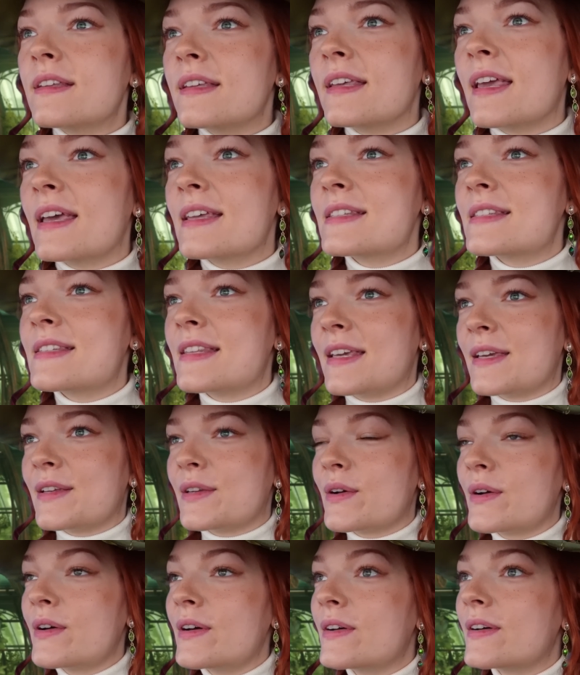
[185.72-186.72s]
Yes,
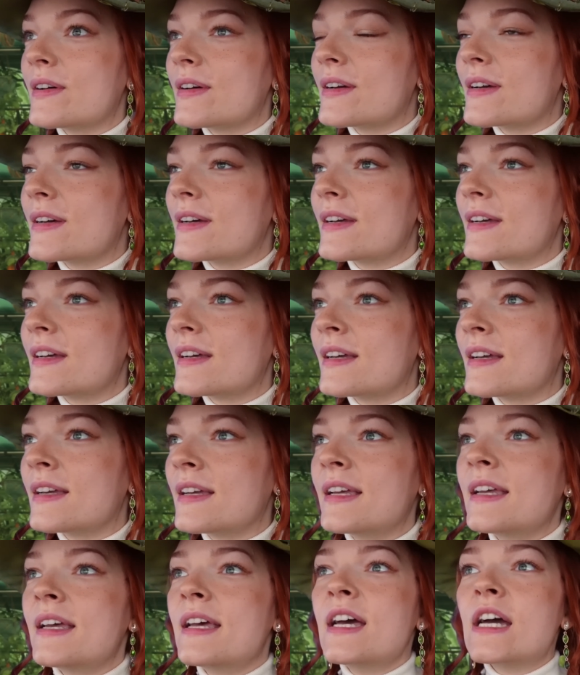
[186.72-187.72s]
Theodore?
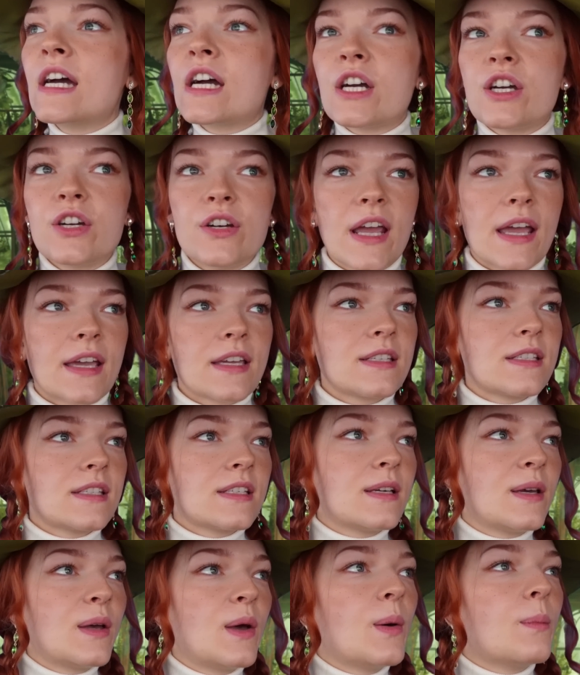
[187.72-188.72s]
Correct.
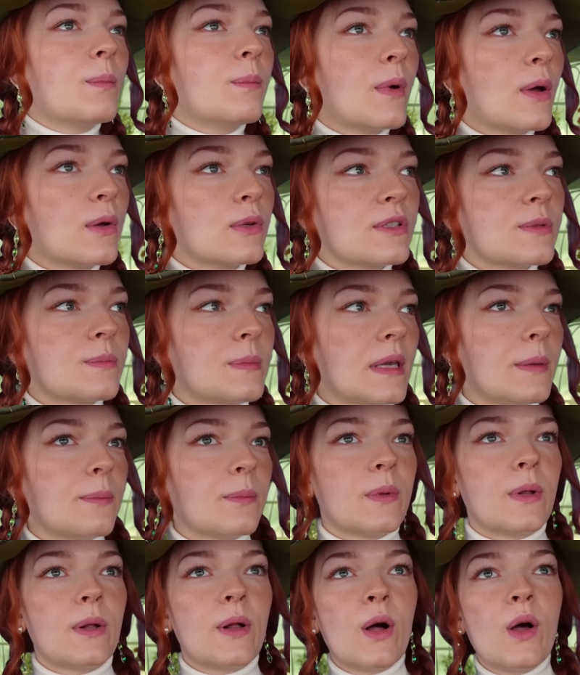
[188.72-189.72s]
Most
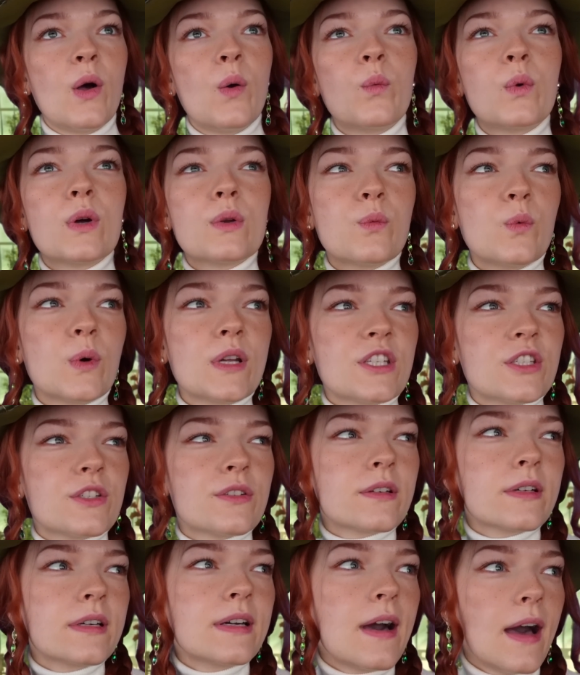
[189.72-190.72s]
people would want to
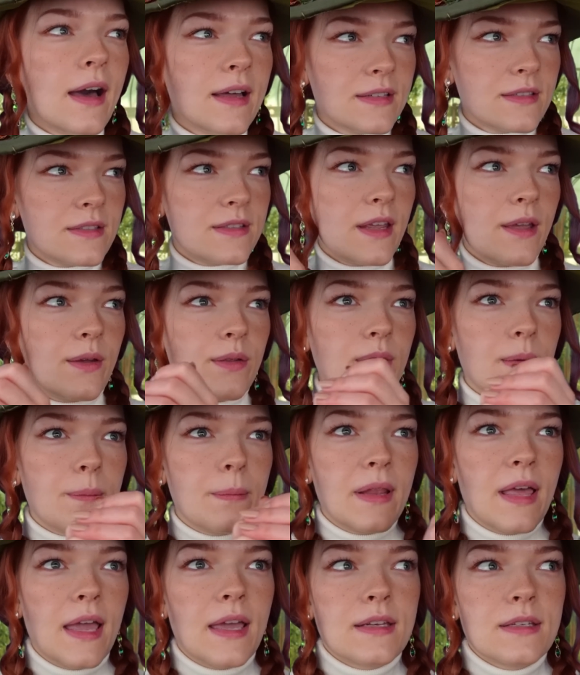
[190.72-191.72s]
cut down the
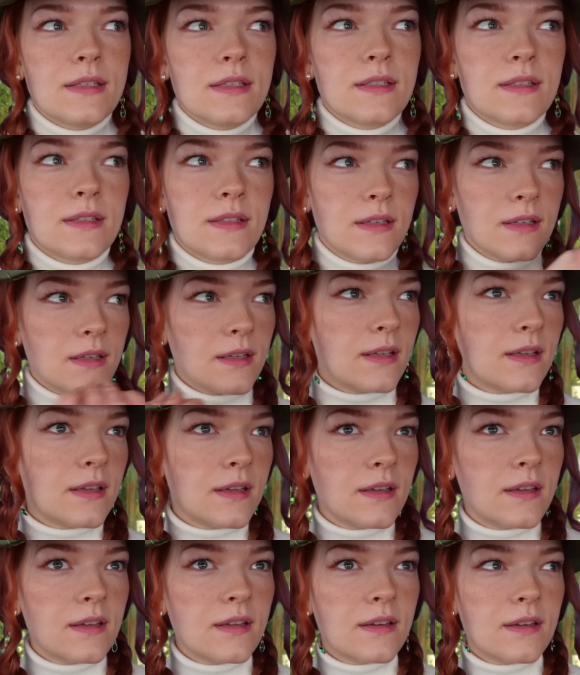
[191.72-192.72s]
plant
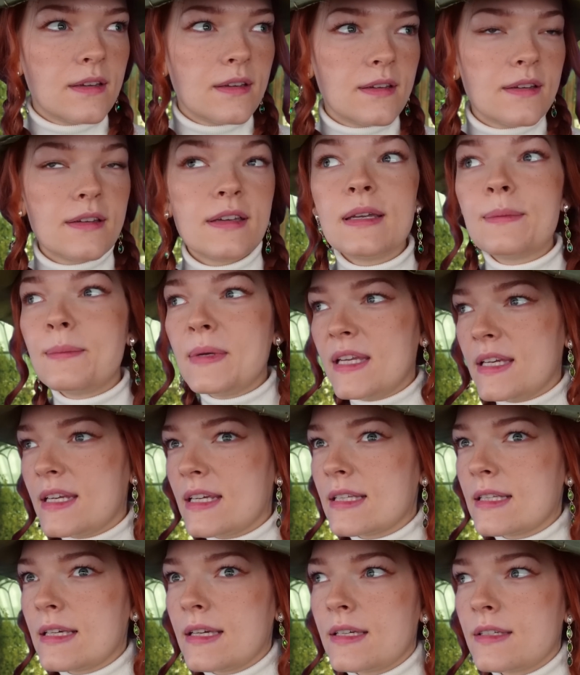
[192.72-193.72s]

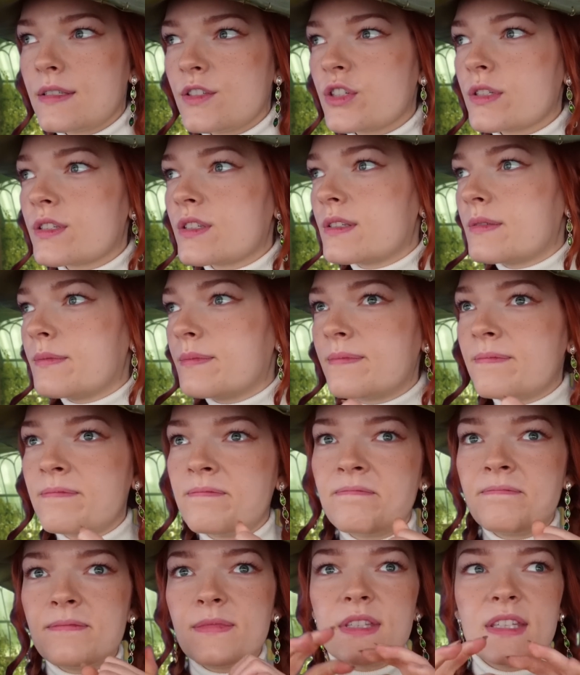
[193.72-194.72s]
immediately. Just
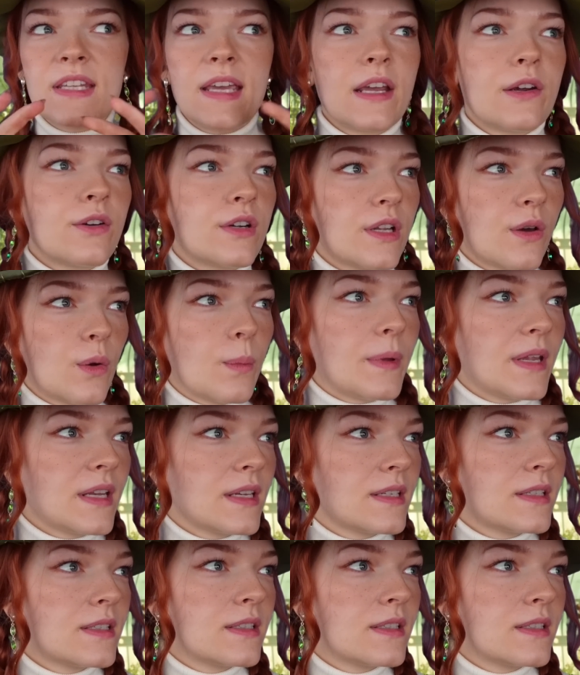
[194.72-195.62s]
tear it open.